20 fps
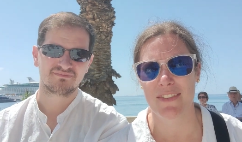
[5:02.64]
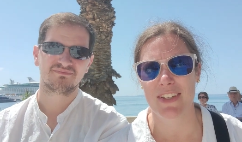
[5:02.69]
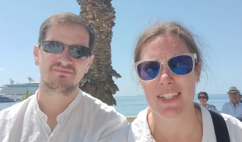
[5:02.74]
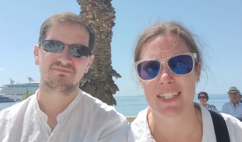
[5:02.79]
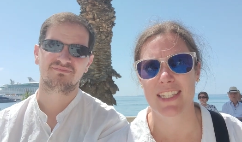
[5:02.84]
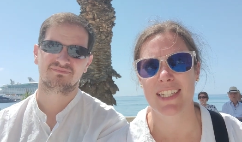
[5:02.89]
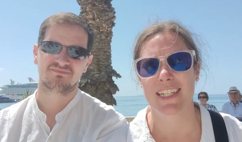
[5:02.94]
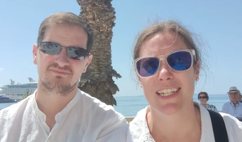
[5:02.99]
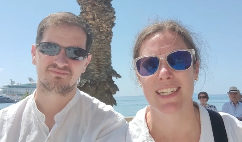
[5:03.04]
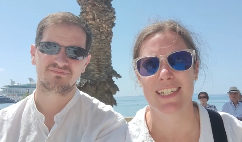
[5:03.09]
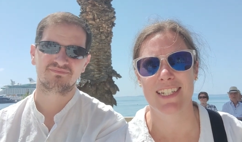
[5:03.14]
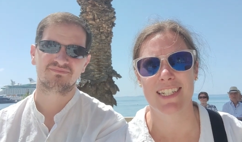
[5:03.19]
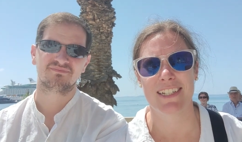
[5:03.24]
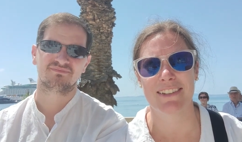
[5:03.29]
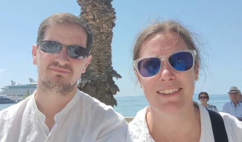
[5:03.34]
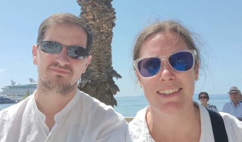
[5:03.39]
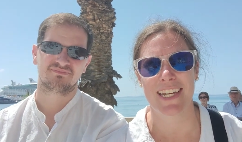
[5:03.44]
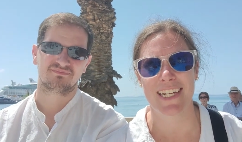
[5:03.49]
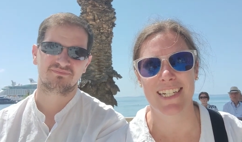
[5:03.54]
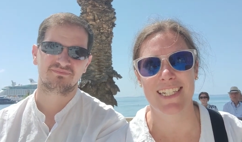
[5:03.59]
Speaker 1: obviously,
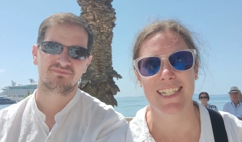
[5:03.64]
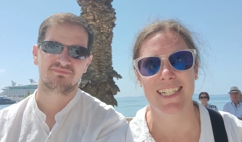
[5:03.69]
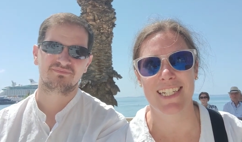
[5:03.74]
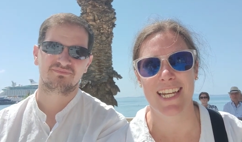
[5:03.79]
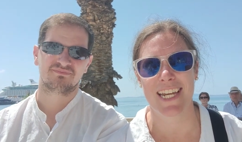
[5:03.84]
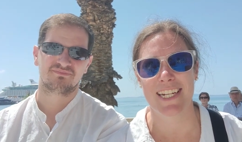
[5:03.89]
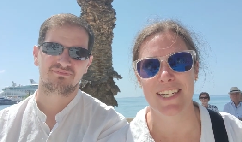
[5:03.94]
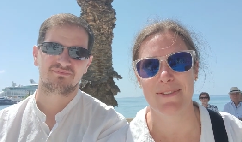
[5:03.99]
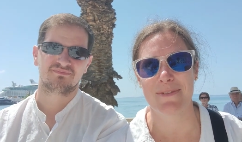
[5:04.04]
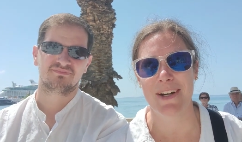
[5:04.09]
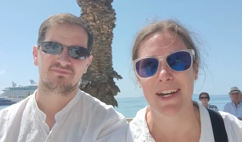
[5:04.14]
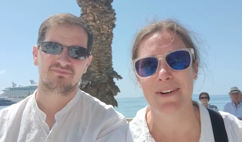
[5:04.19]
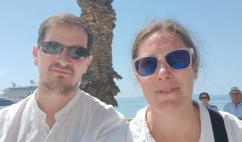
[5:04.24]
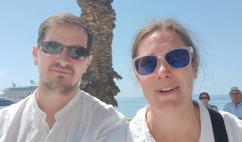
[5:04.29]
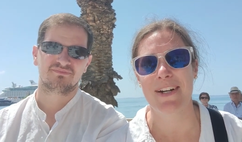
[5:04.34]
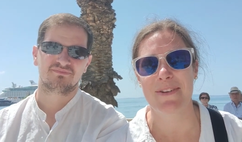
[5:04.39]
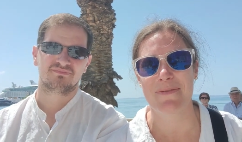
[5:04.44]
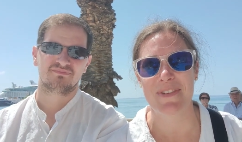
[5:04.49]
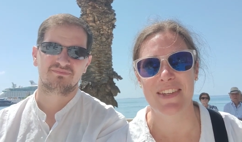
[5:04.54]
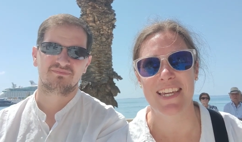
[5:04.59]
until
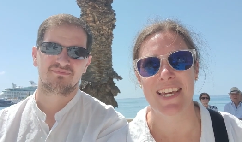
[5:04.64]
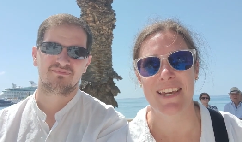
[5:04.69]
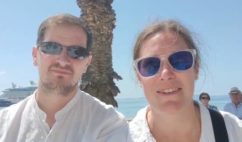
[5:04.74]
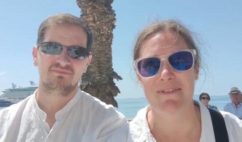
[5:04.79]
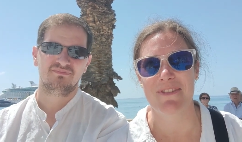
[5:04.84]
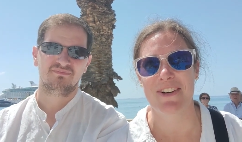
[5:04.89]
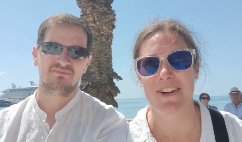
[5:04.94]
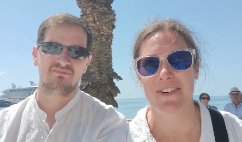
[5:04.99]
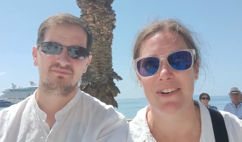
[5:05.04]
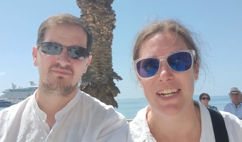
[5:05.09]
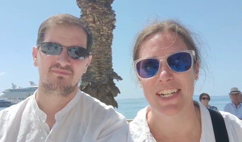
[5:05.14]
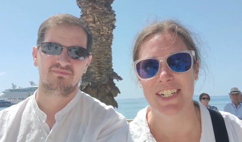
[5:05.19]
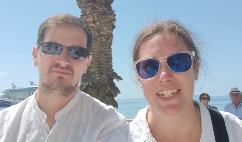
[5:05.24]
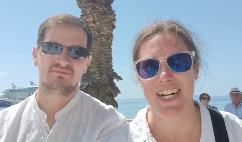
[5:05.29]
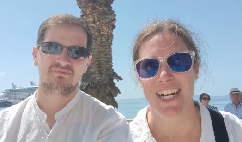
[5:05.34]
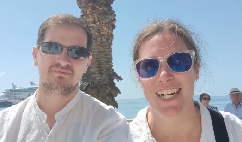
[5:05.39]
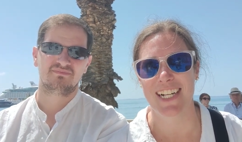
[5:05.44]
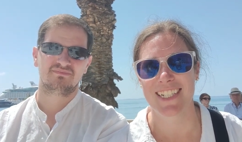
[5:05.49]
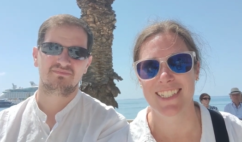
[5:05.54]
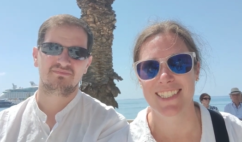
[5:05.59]
1991 when it became
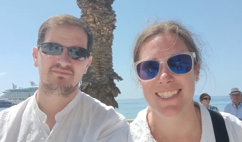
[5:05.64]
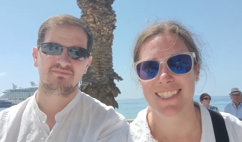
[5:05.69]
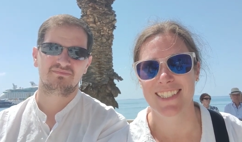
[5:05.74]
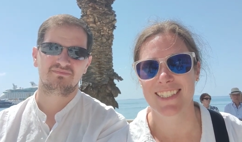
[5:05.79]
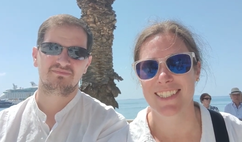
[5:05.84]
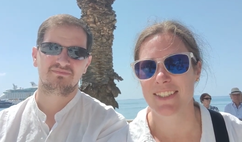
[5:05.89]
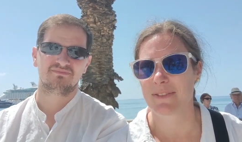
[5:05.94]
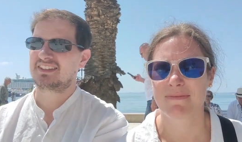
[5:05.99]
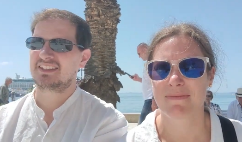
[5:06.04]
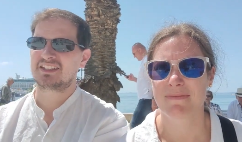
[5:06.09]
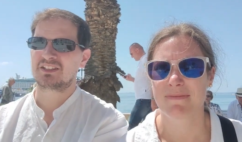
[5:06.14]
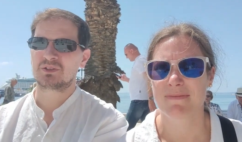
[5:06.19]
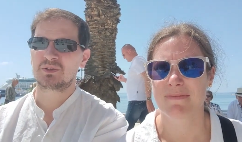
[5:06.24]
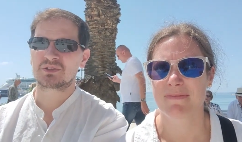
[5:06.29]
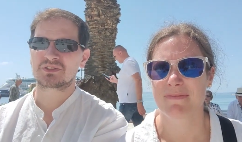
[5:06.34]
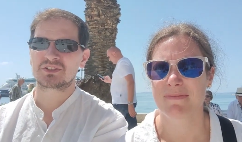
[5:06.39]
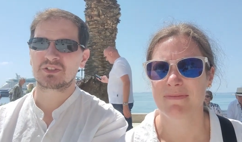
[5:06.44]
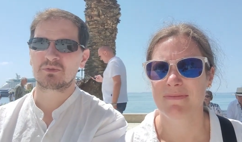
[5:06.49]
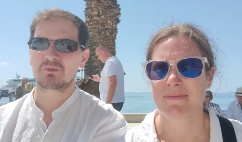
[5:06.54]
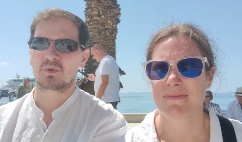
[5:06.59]
Croatia. I
Speaker 2: think
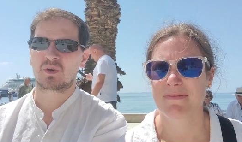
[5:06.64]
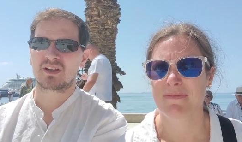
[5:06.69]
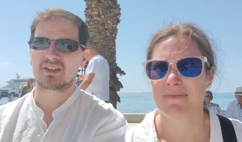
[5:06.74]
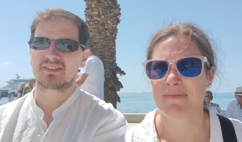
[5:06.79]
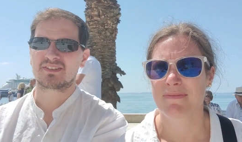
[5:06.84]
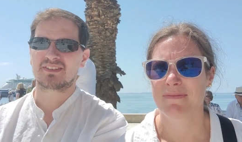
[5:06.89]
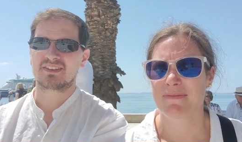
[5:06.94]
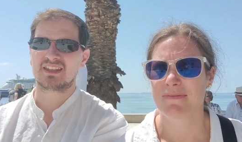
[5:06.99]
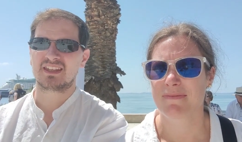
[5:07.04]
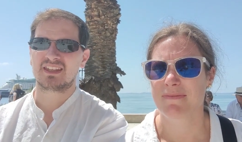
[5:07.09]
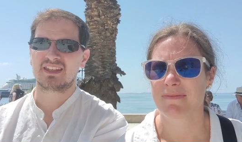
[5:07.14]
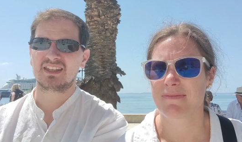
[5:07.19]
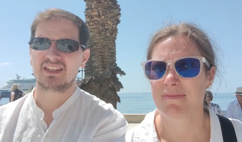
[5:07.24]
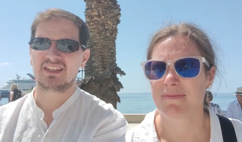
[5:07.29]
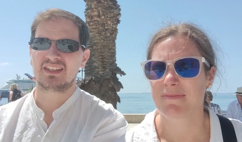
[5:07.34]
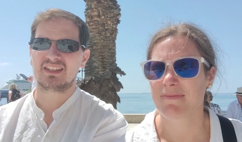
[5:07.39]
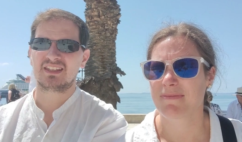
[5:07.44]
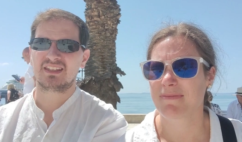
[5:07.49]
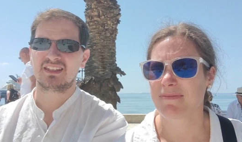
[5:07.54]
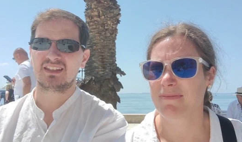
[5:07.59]
also with
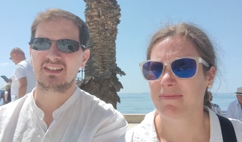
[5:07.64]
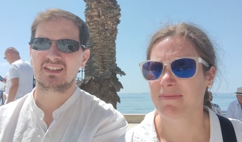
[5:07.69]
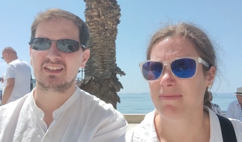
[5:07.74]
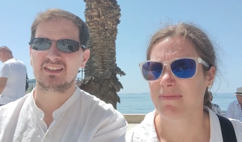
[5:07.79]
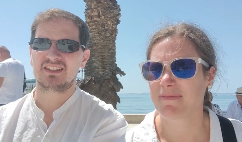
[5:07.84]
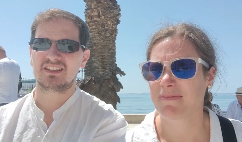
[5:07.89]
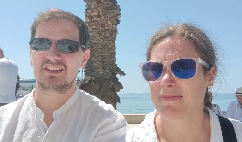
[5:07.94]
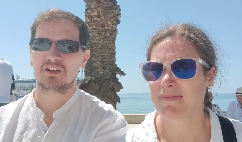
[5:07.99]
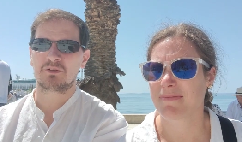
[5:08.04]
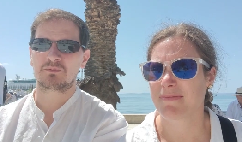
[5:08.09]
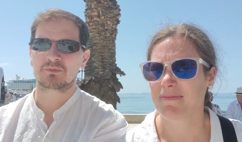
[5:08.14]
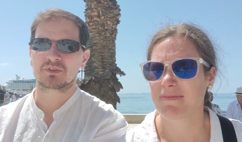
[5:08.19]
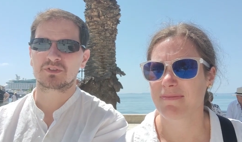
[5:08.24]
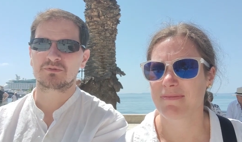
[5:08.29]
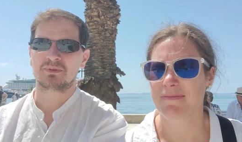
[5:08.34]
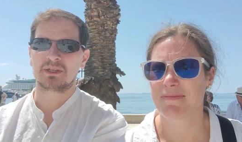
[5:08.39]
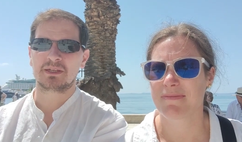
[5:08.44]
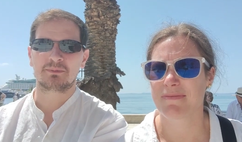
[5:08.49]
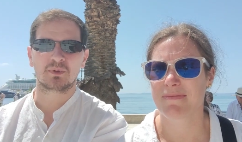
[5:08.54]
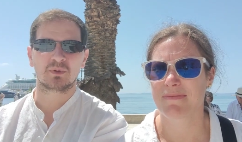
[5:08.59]
the number
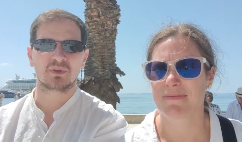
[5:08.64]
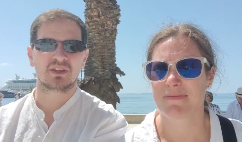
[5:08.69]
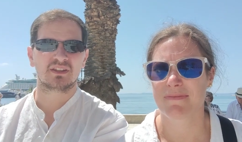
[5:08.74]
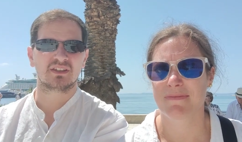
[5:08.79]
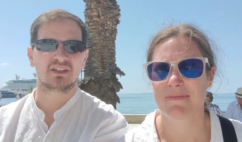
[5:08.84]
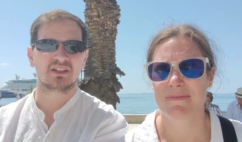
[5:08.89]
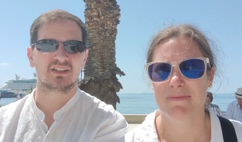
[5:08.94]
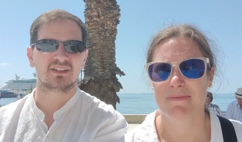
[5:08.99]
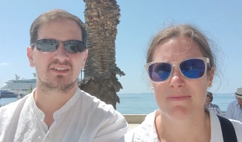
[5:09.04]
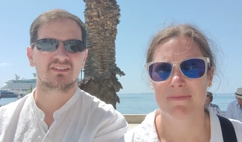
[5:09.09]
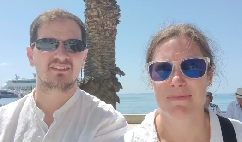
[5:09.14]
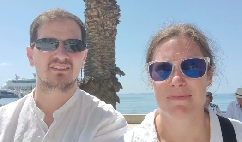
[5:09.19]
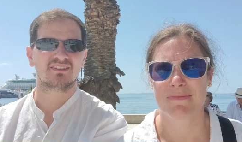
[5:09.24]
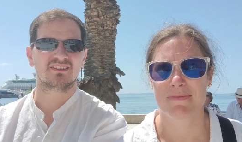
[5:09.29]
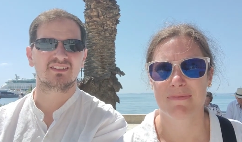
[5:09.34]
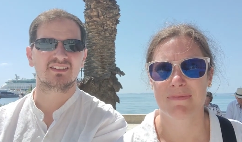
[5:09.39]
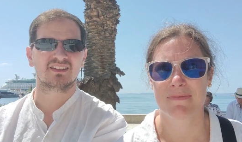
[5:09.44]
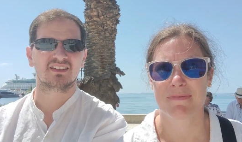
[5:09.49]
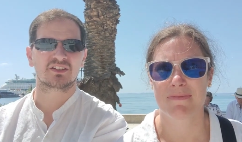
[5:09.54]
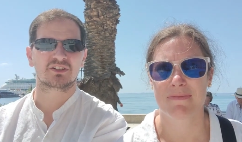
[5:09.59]
of people that
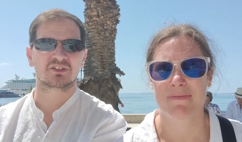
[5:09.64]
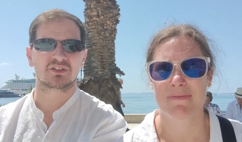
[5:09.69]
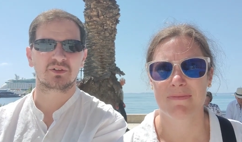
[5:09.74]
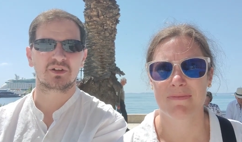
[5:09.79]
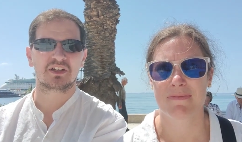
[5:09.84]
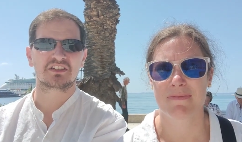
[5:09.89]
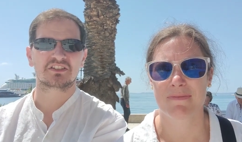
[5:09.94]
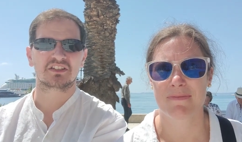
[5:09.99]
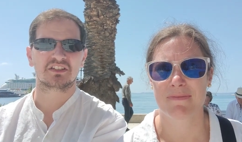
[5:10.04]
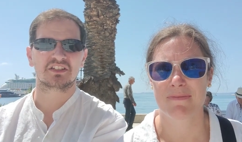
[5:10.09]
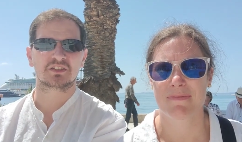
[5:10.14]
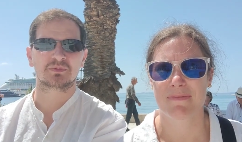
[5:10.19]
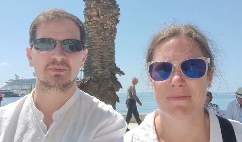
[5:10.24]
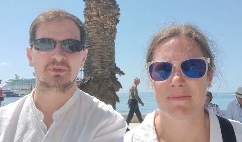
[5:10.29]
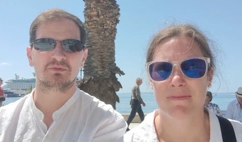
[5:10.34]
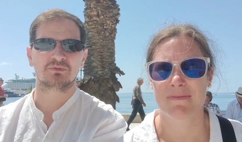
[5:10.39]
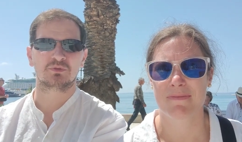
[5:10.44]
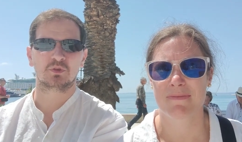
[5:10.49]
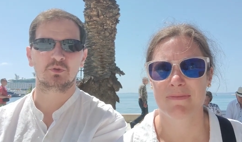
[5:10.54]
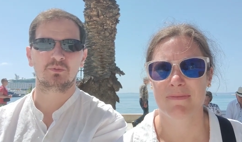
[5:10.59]
Croatia has
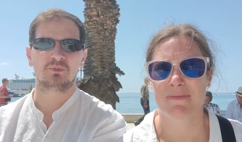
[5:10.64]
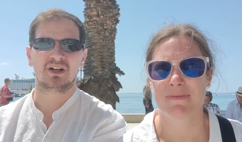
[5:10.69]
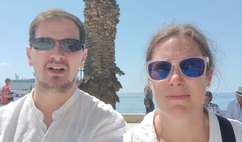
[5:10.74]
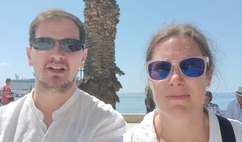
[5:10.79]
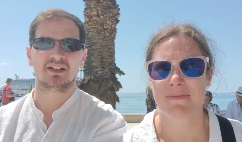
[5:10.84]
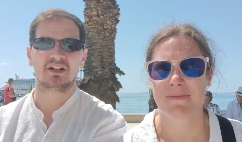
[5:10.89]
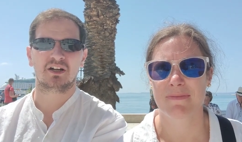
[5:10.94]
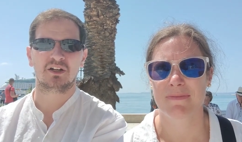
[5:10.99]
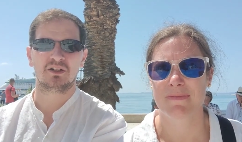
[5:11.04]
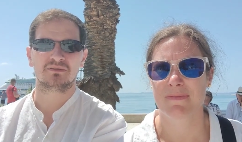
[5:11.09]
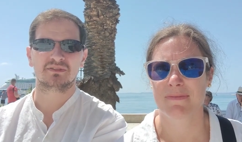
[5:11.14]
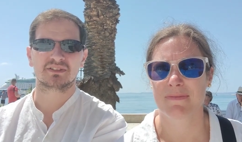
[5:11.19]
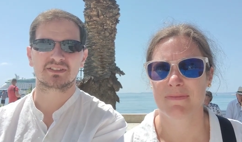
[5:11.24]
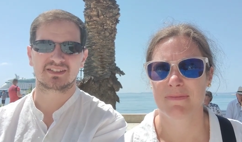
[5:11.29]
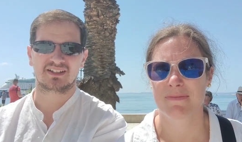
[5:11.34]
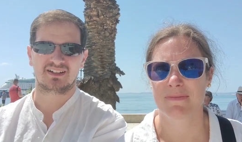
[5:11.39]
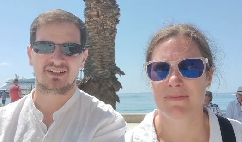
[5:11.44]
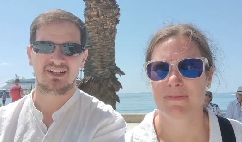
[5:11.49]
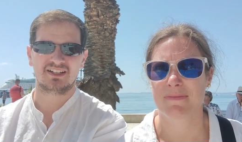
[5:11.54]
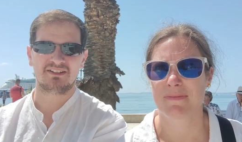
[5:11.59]
been ruled by over
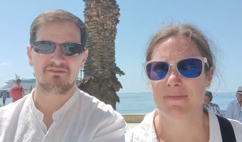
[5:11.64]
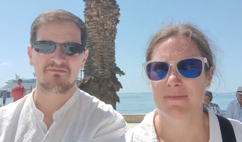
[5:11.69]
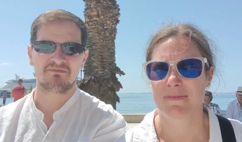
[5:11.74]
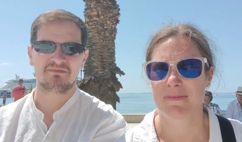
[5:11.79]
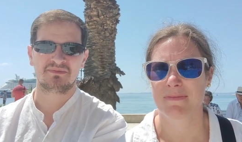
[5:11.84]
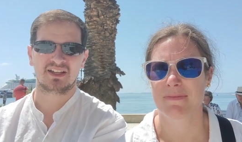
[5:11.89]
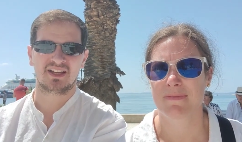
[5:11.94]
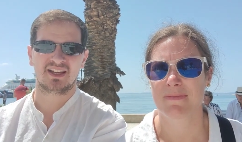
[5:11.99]
time,